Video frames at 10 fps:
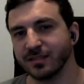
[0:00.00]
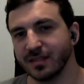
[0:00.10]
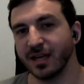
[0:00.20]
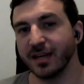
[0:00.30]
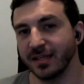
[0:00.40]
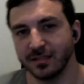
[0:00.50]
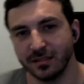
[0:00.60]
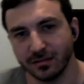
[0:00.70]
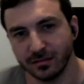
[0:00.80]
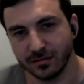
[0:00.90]
it's, not an
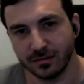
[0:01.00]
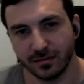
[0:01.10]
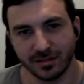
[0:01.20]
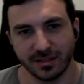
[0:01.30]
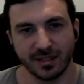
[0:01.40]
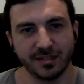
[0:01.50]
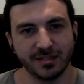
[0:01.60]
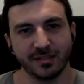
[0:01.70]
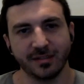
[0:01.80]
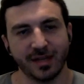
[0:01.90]
easy it's not an
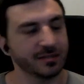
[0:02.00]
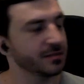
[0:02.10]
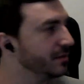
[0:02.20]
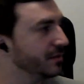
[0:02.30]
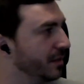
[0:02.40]
easy task.